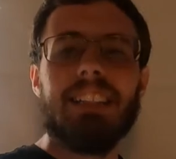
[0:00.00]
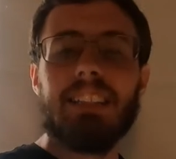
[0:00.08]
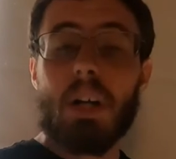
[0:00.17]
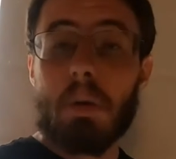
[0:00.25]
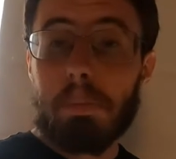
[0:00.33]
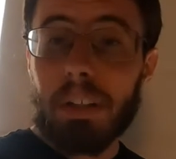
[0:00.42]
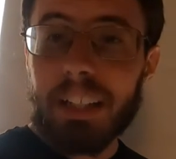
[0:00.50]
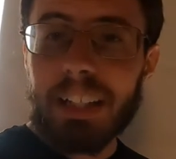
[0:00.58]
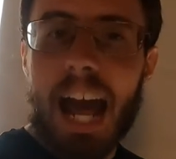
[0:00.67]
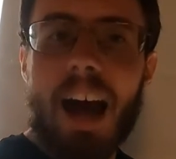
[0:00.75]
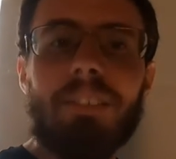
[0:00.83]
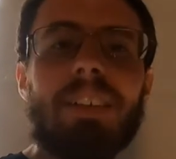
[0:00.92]
So, pretty
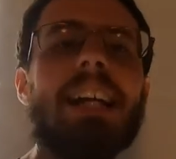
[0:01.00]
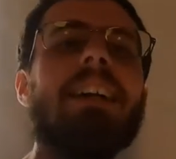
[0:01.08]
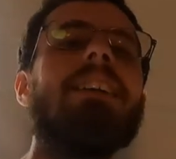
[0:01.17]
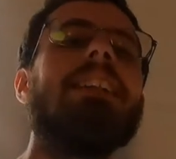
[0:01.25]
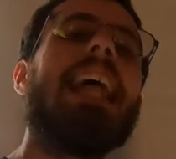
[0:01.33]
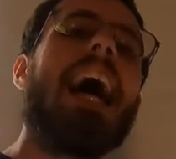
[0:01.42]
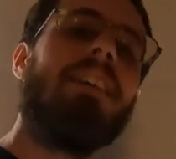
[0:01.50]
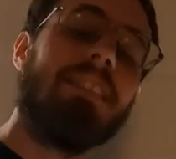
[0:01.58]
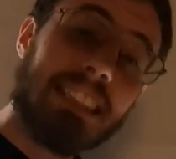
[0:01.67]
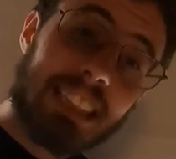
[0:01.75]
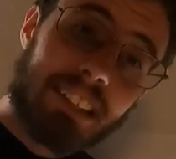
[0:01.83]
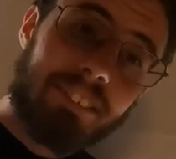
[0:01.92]
good album here
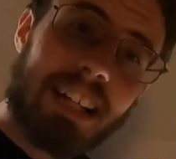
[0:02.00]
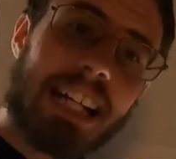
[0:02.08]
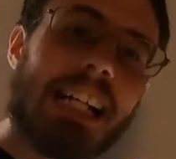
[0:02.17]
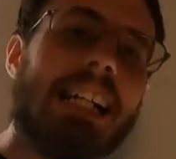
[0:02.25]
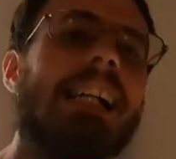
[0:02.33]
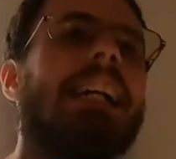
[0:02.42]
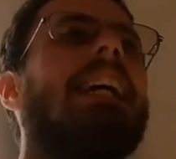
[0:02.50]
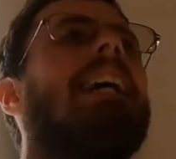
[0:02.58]
stylistically.